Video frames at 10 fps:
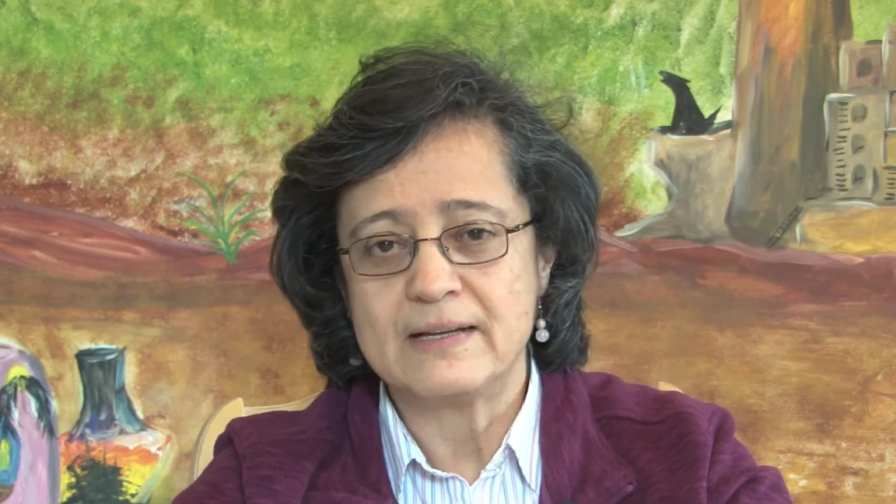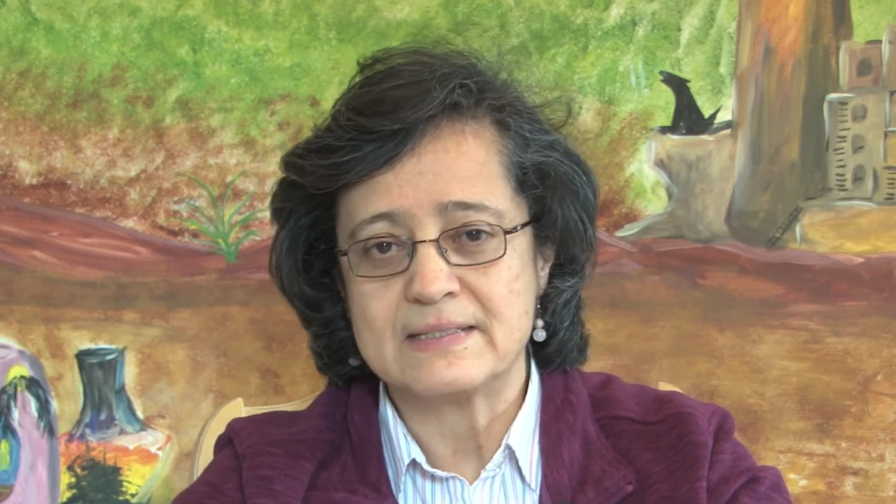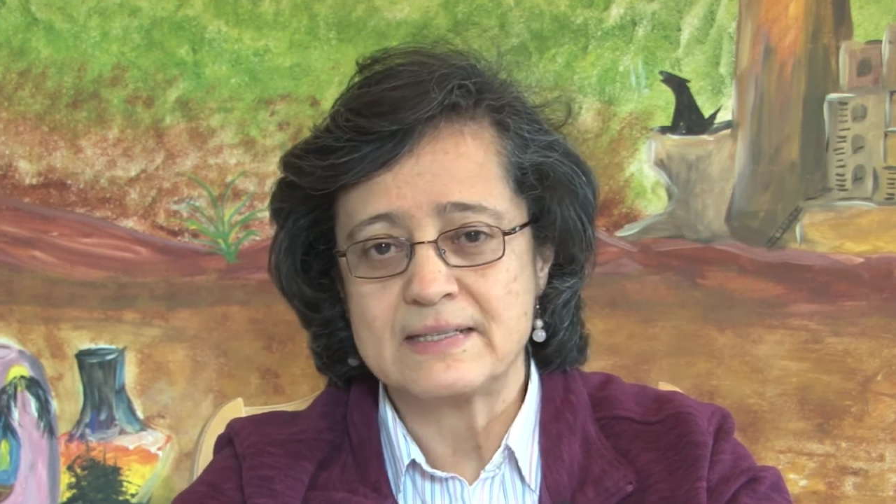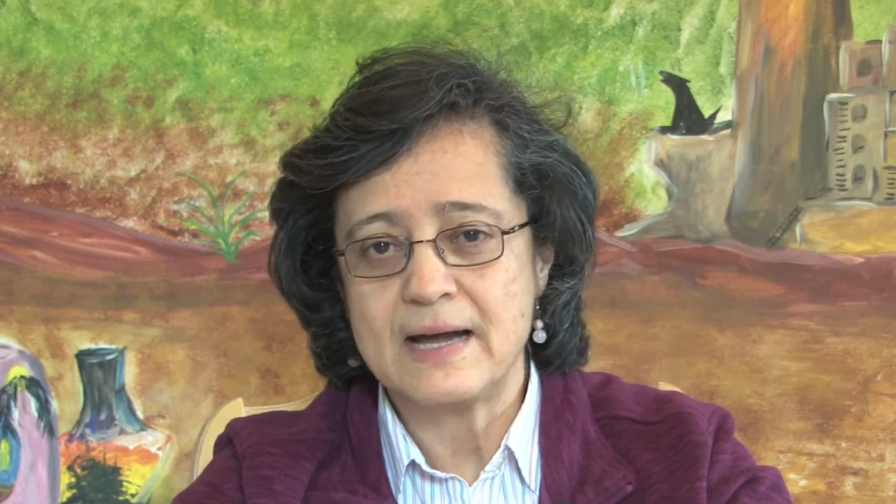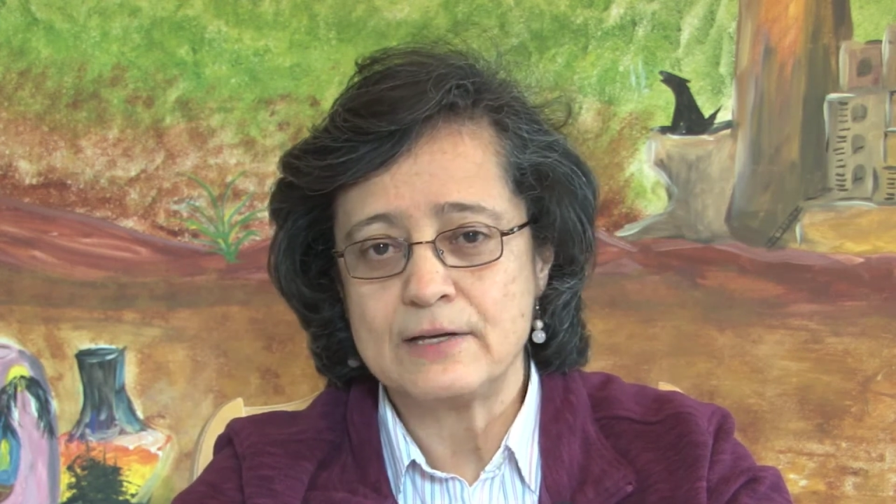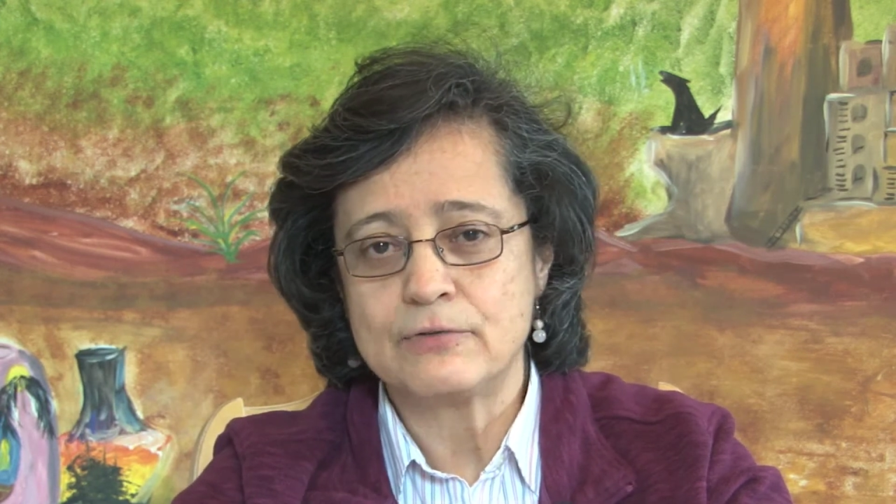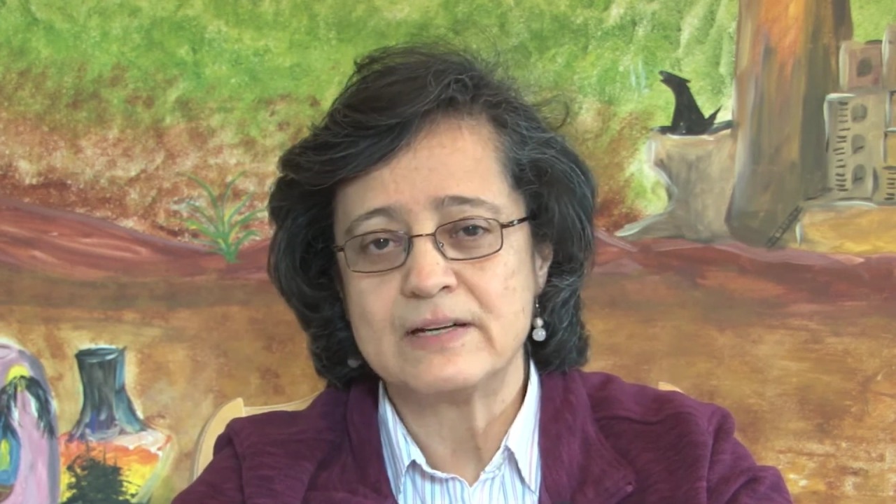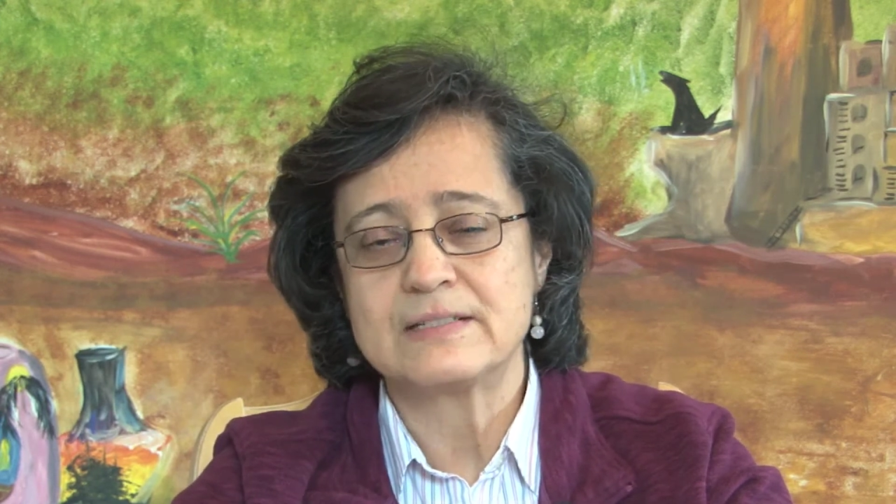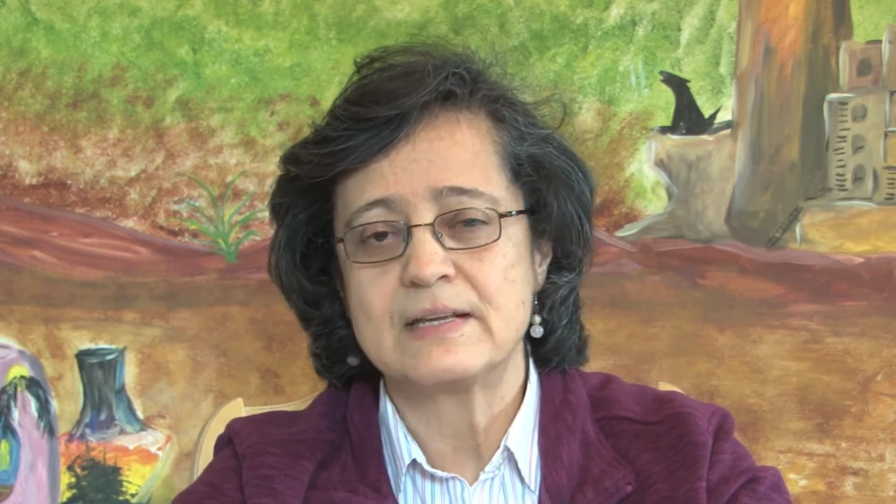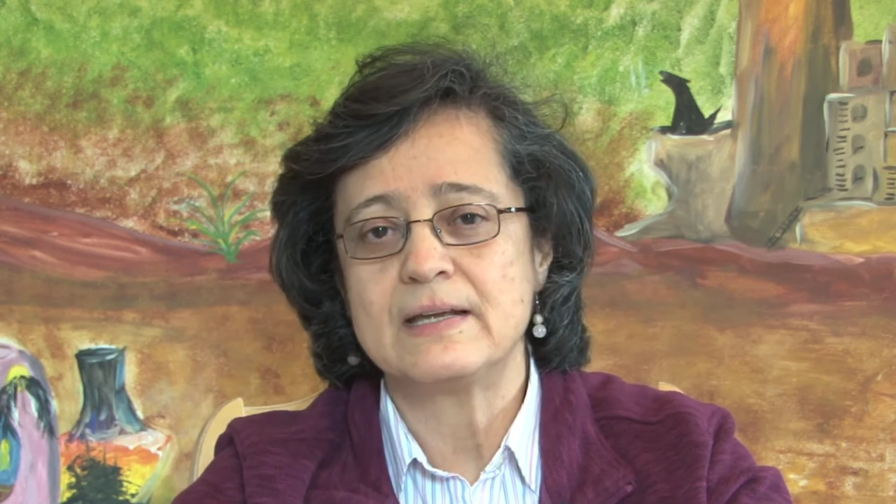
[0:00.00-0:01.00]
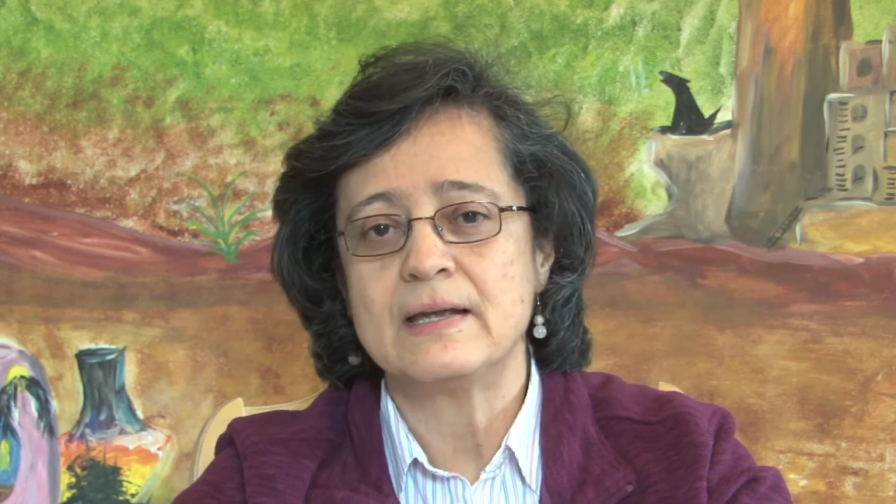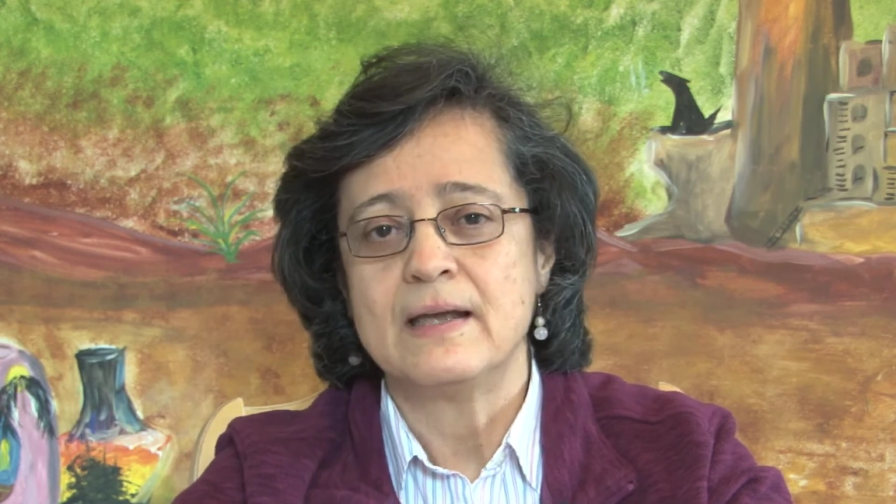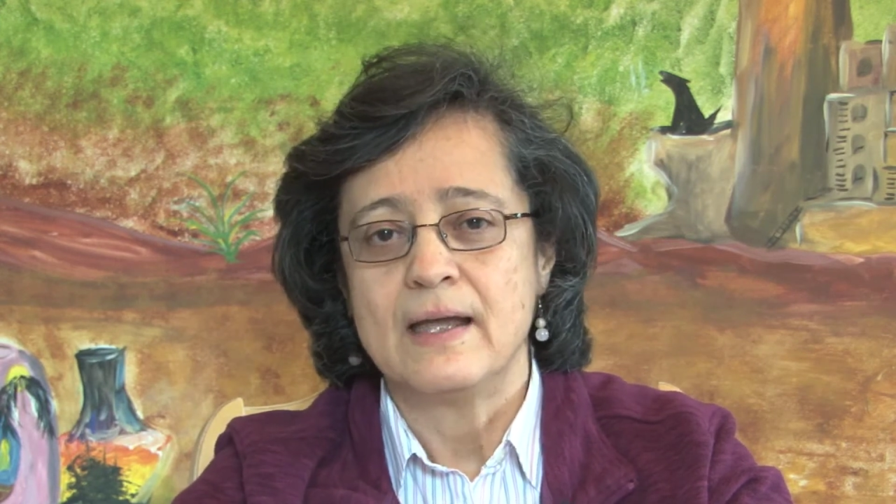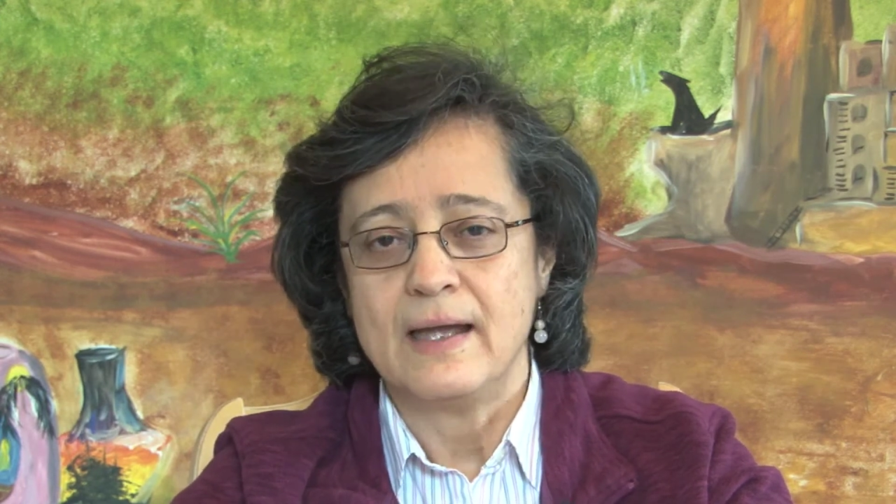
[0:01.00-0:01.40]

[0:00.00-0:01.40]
that side dressing